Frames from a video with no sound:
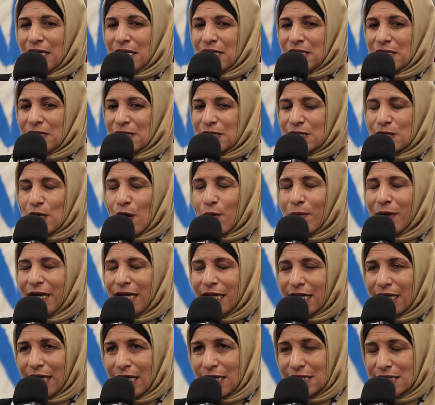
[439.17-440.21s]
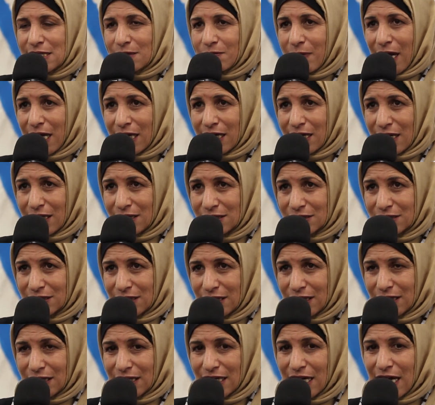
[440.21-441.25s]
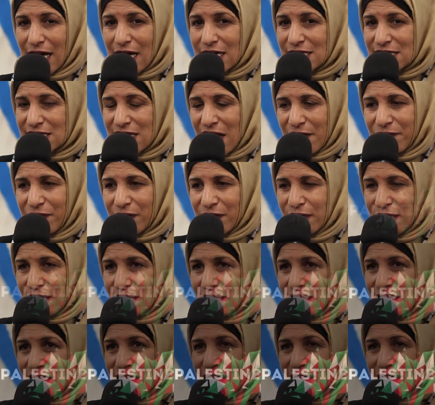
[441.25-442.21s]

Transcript: So many kids in my country are suffering.